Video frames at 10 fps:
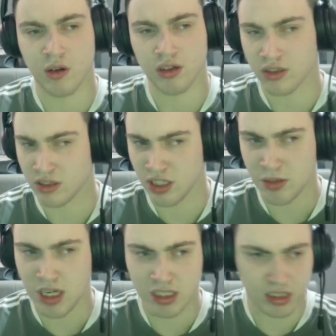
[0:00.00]
Rodgers' team,
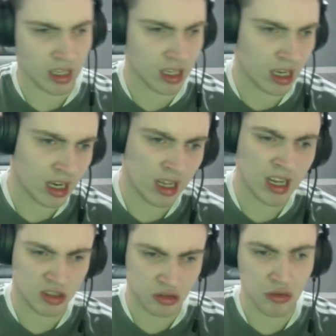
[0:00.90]
and
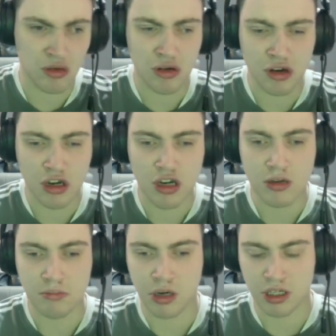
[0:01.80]
that's true.
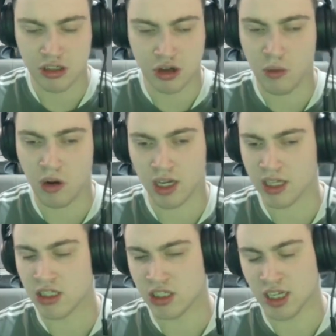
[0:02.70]
But you still want a
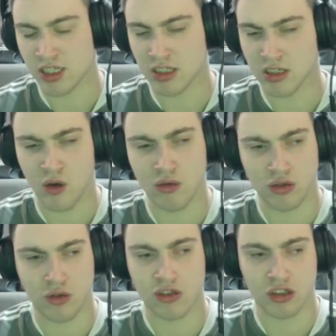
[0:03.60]
consistent goal
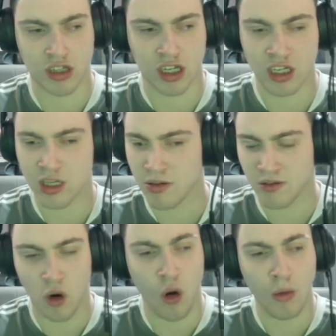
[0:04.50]
scoring striker.
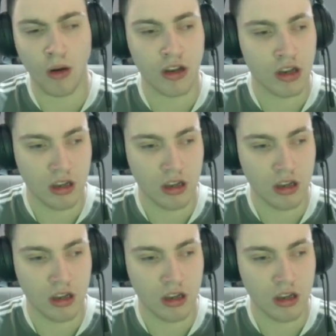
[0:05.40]
I've got one.